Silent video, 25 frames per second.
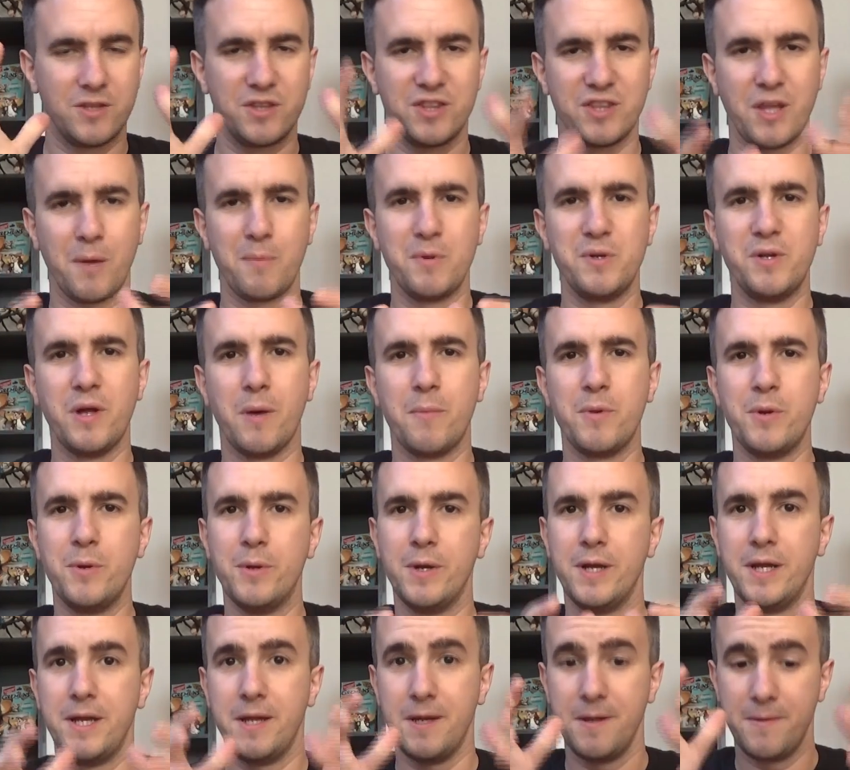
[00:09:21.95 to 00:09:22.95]

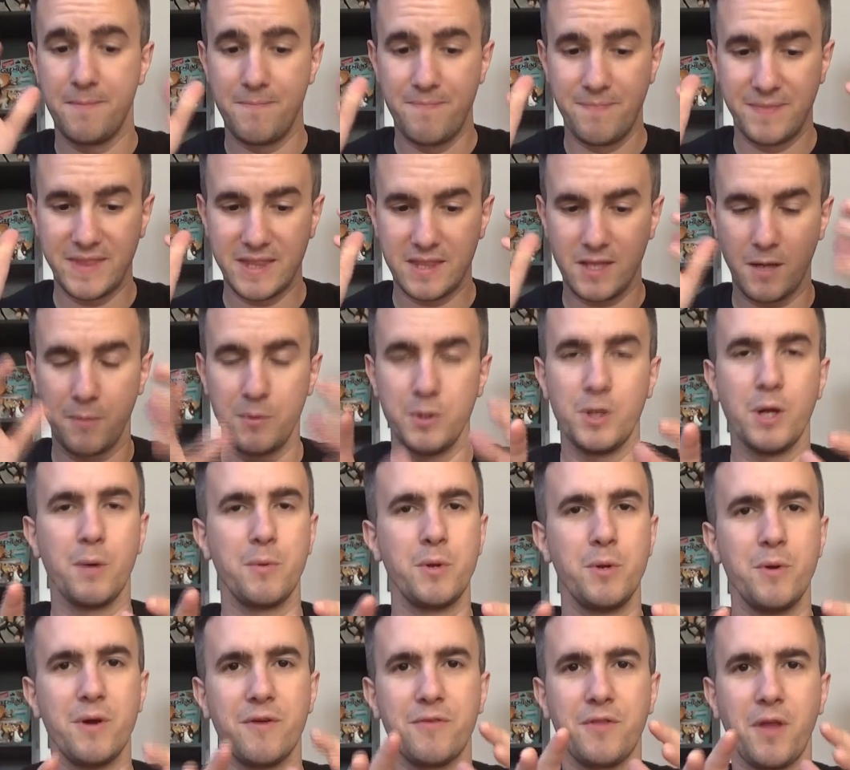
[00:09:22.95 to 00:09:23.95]
WWE,
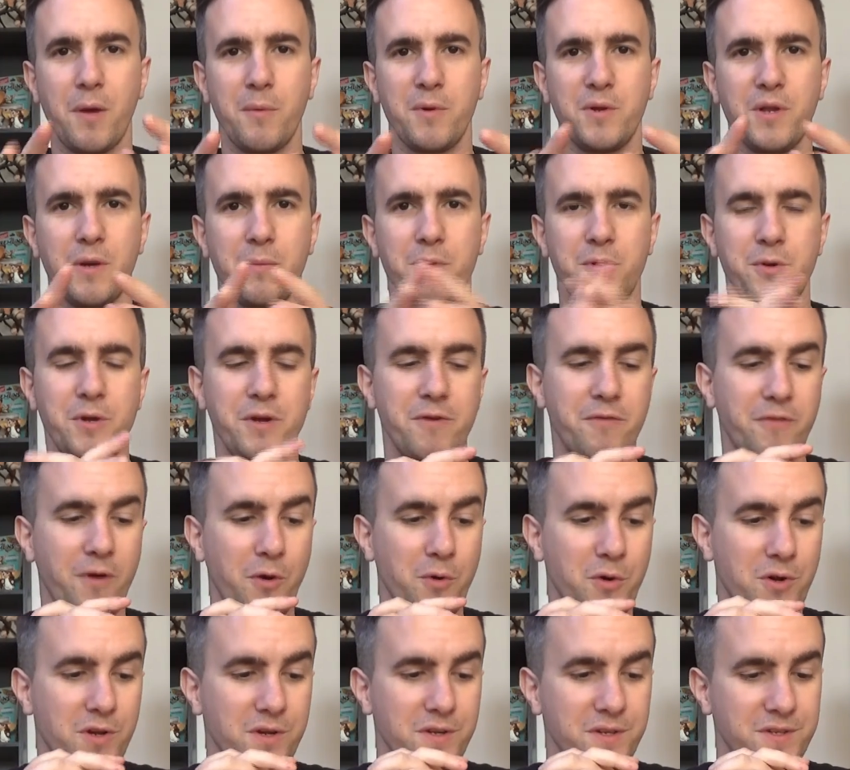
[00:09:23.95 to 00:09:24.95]
WWF, WWE
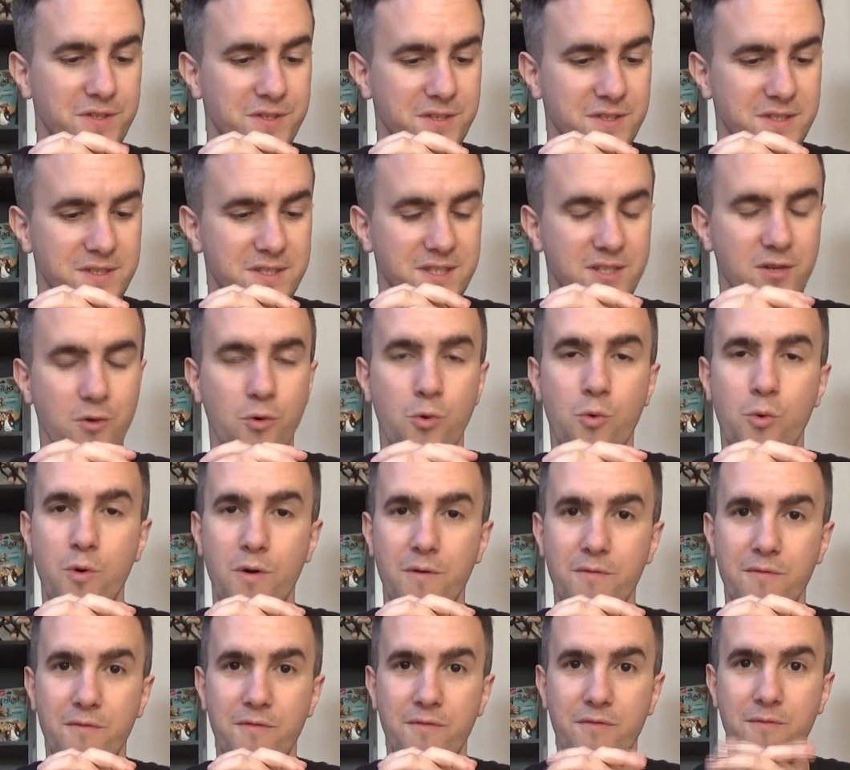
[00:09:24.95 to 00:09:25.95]
focus
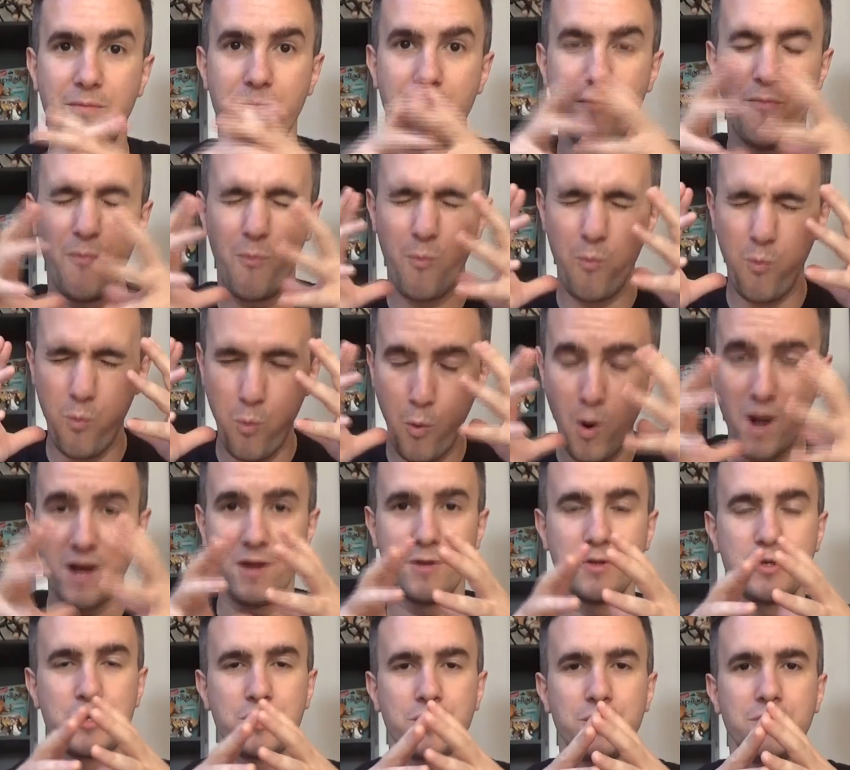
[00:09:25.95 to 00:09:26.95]
still well
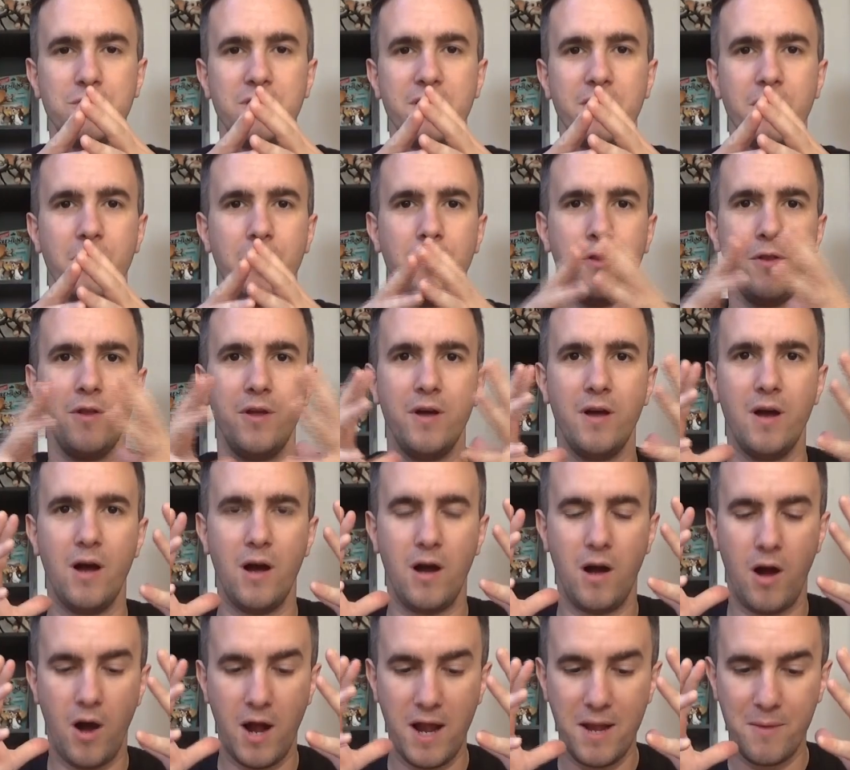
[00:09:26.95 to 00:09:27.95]
and truly on.
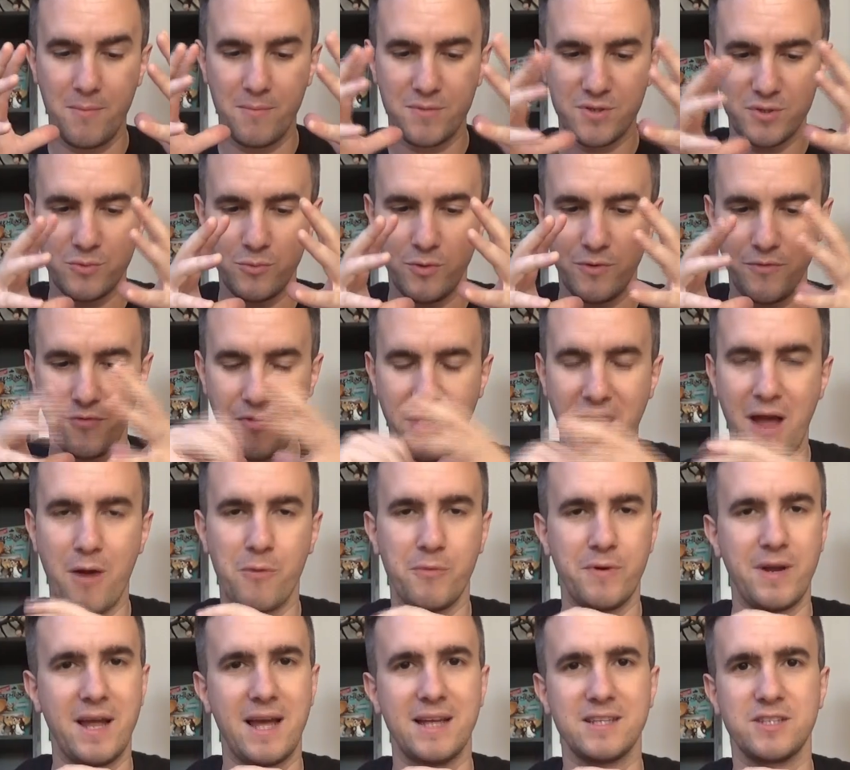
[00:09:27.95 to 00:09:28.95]
I am sort of
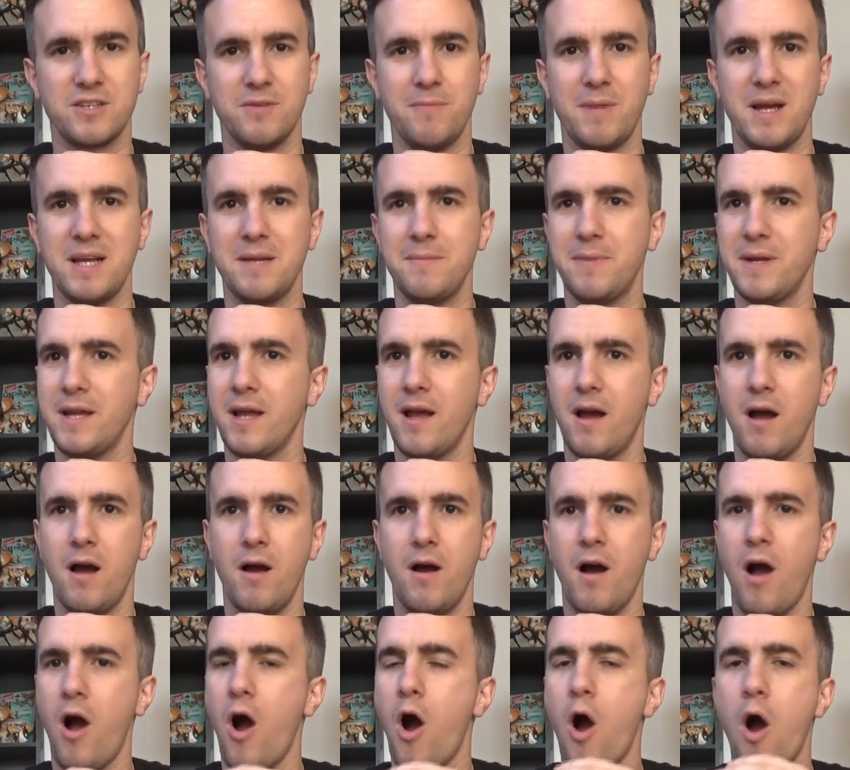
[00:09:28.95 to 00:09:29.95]
down now to maybe a
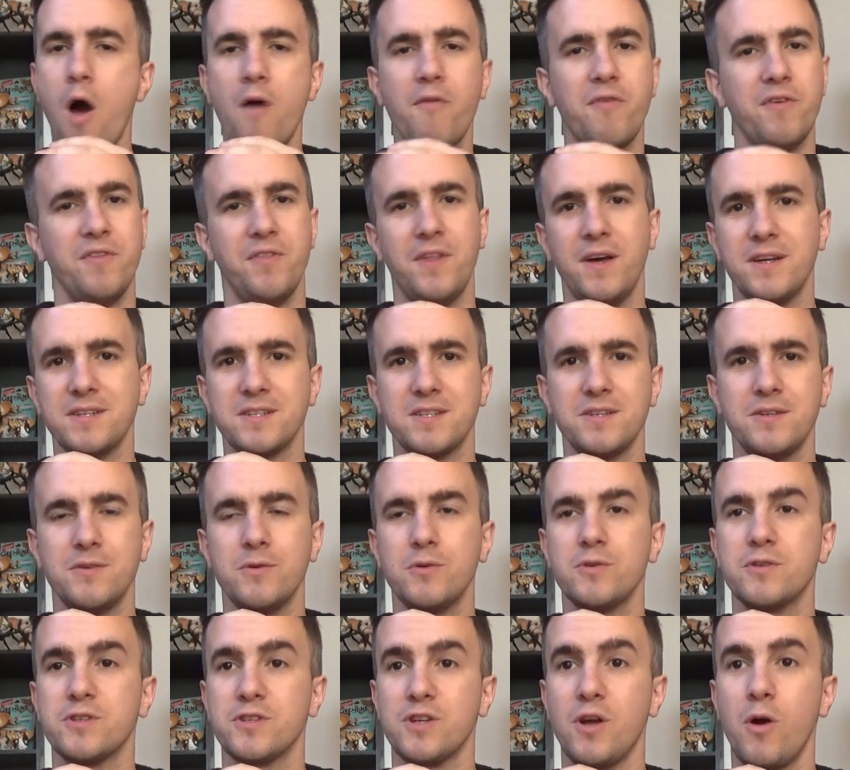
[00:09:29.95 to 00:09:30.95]
half a dozen
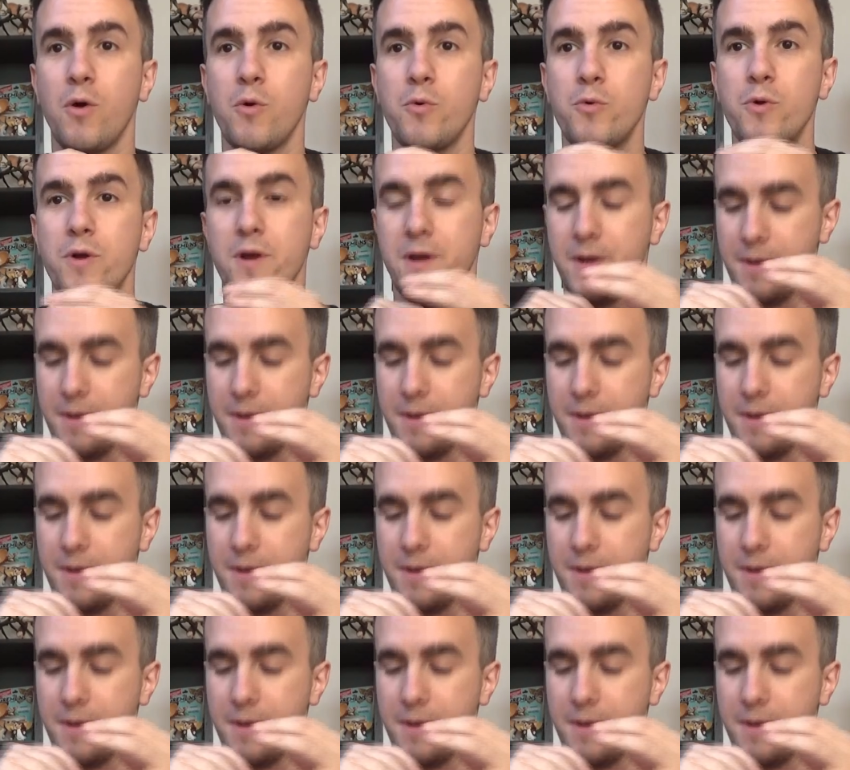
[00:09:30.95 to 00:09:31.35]
or so